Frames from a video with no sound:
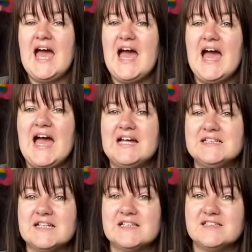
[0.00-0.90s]

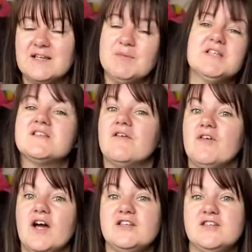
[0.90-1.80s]
and some of the stuff that
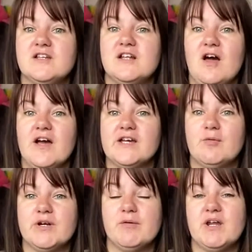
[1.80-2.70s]
I did like
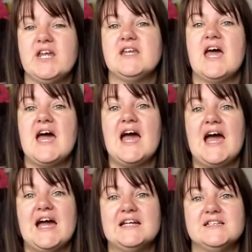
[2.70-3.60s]
when I went in there,
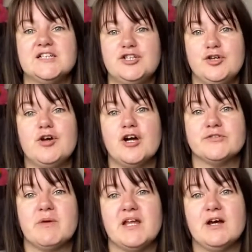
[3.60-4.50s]
and you guys
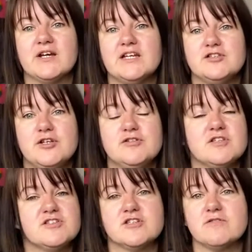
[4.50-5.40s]
may like it too, so
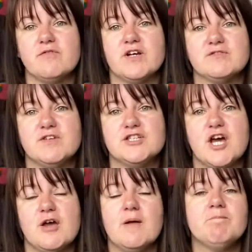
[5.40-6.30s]
it's just a nice
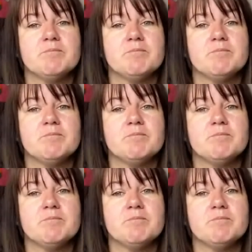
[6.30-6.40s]
video,